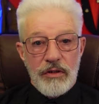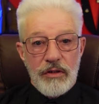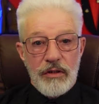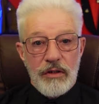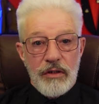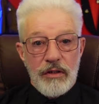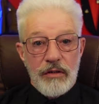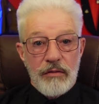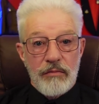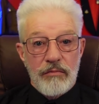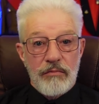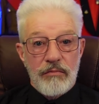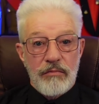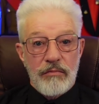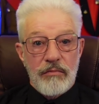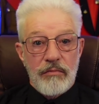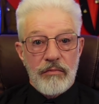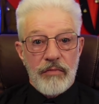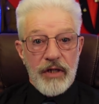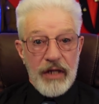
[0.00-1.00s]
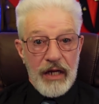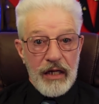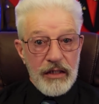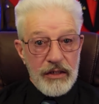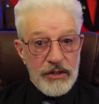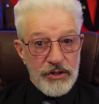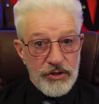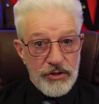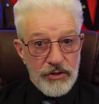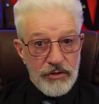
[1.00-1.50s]
my
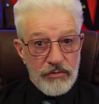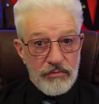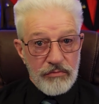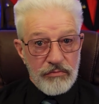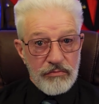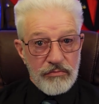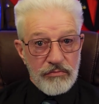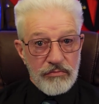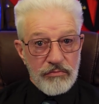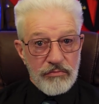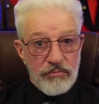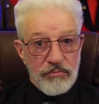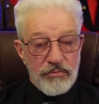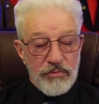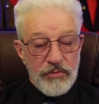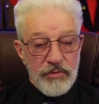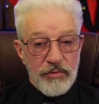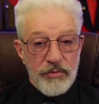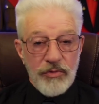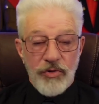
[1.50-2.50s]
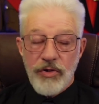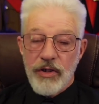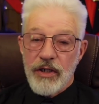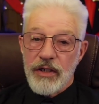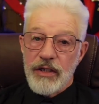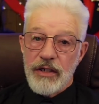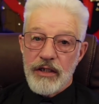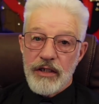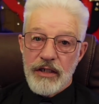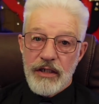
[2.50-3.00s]
age. I'm not getting
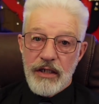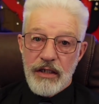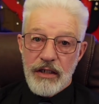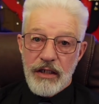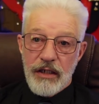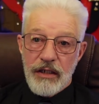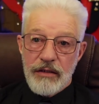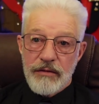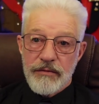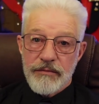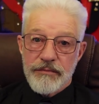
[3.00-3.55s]
any younger.